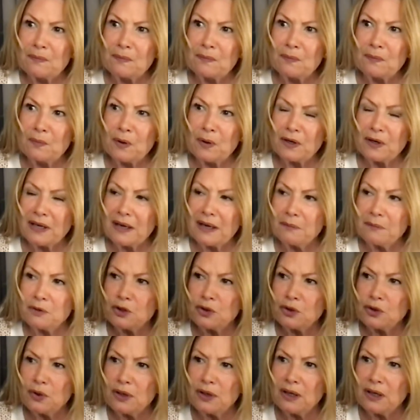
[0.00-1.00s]
what I'm
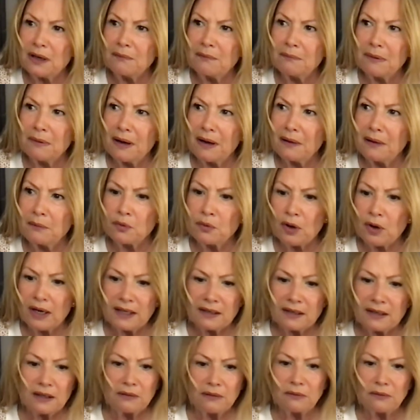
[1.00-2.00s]
doing, I'm
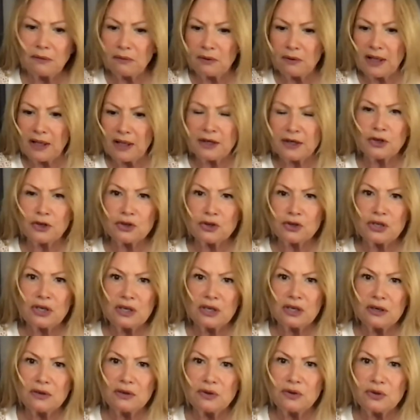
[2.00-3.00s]
writing letters
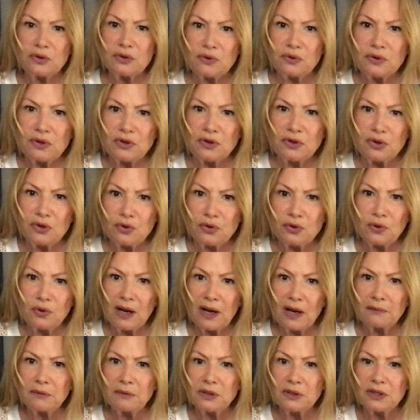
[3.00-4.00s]
here to the new
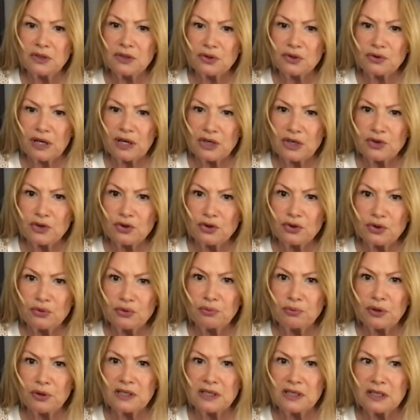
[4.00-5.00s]
administration, to
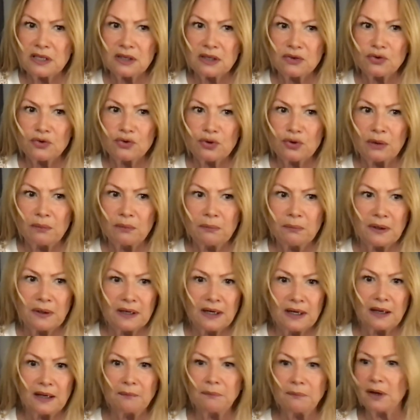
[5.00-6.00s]
President Trump,
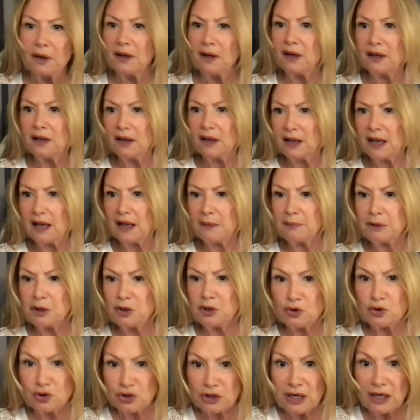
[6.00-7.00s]
and I'm happy
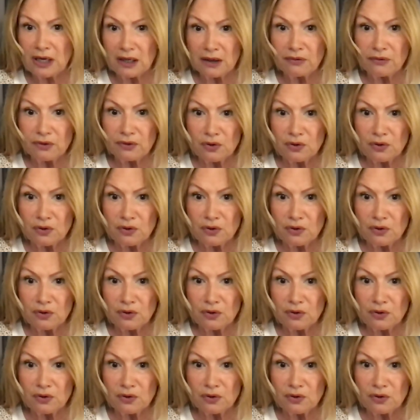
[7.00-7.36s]
to share if